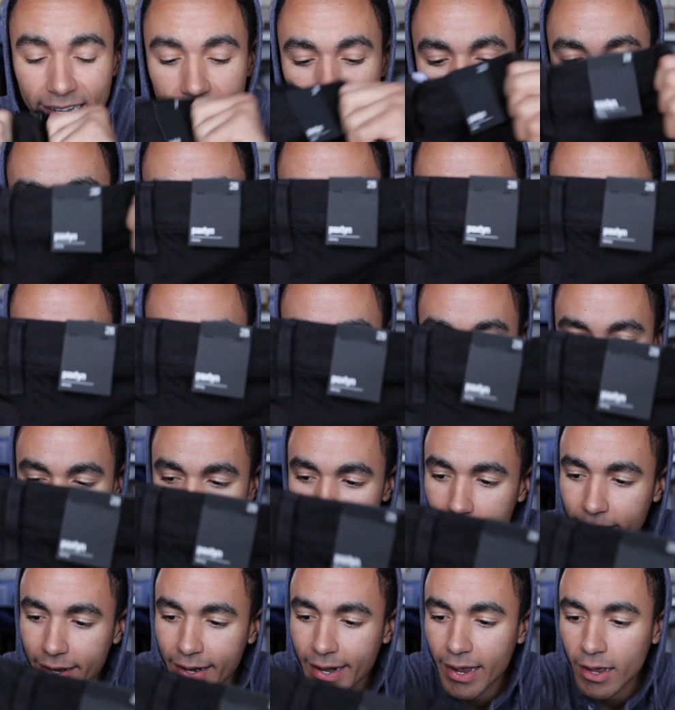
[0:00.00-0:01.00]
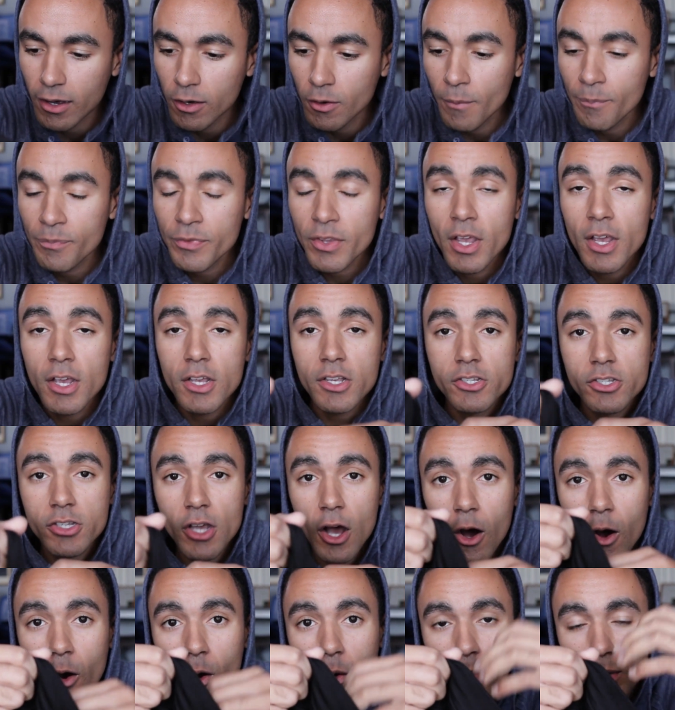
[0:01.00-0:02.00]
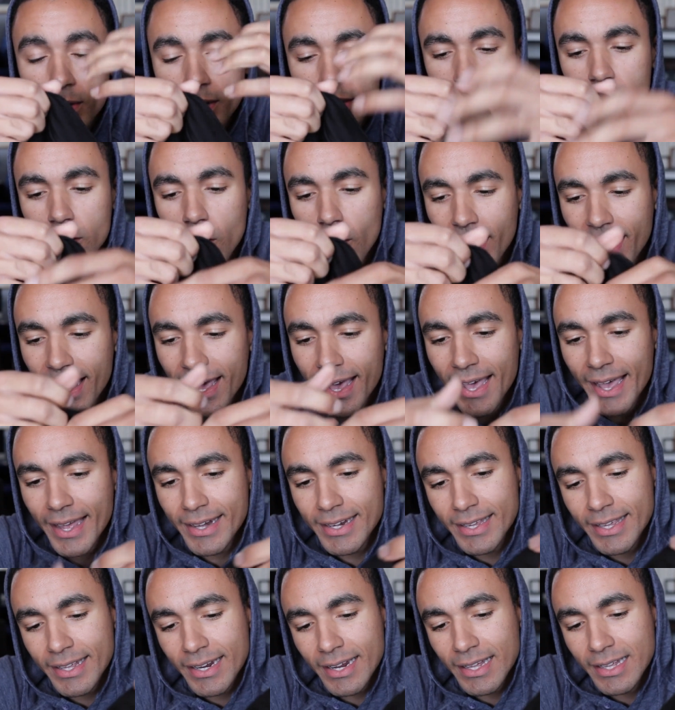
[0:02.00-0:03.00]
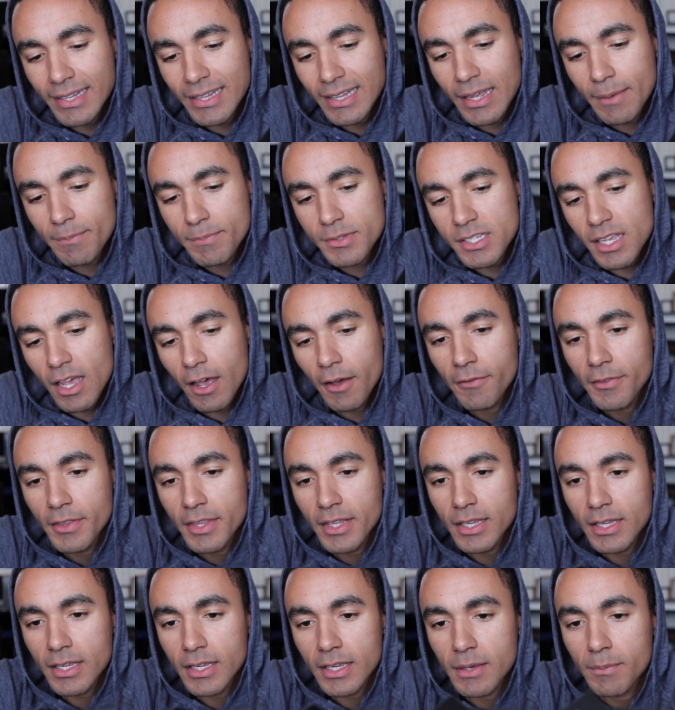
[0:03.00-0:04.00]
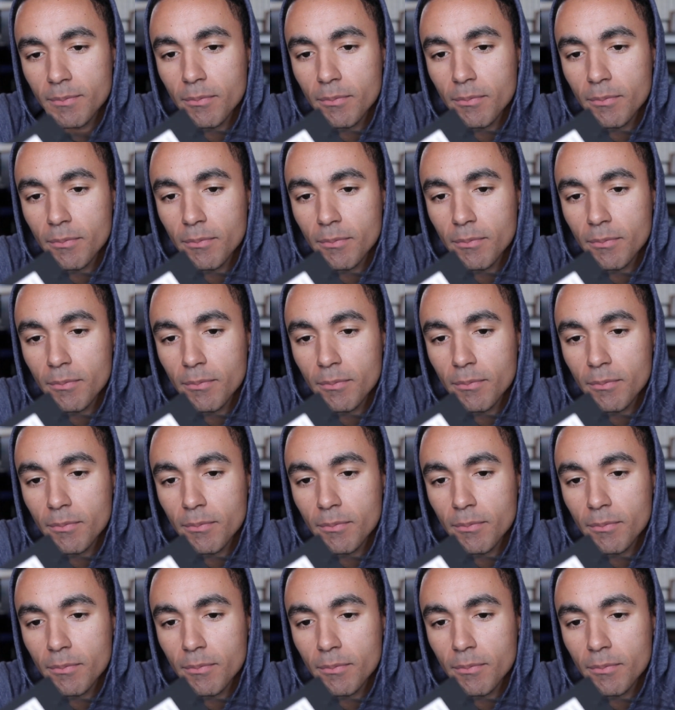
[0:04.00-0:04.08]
in wearing these right now. So go ahead, get a glimpse of the